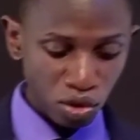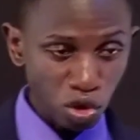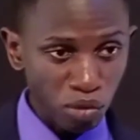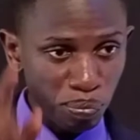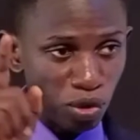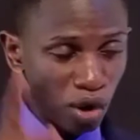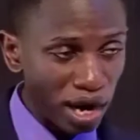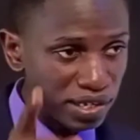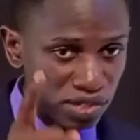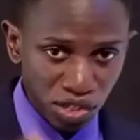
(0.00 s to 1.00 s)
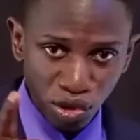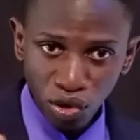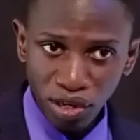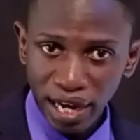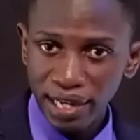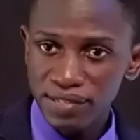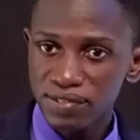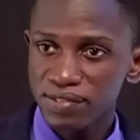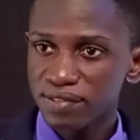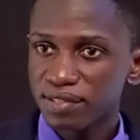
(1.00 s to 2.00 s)
don't be wise in your own
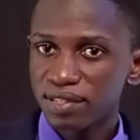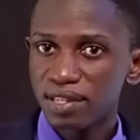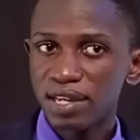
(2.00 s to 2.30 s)
eyes.